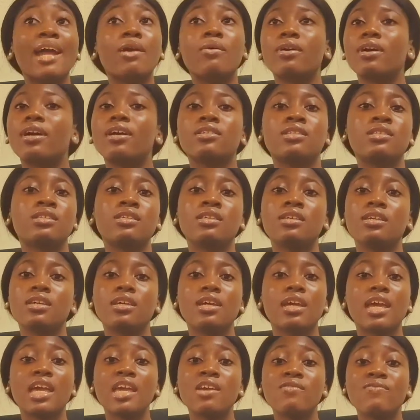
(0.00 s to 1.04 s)
I
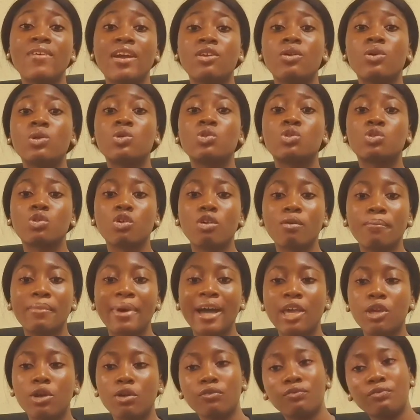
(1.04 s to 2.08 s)
see, if I just stumble
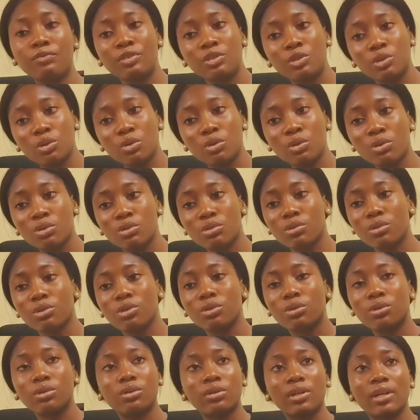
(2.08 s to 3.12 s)
by your videos
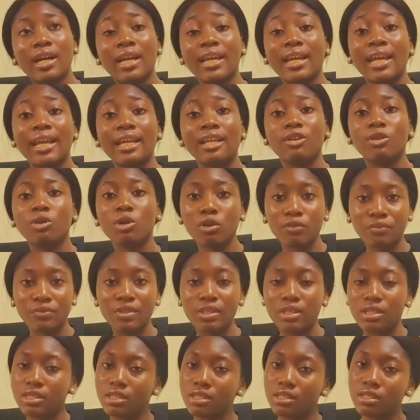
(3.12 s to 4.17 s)
or and I love
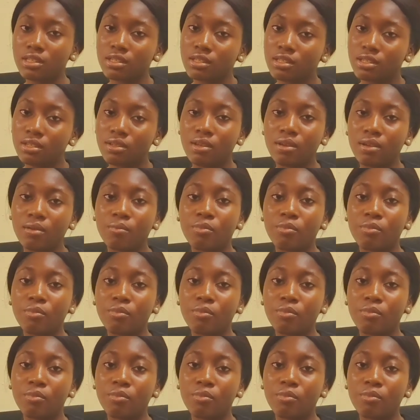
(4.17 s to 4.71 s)
it.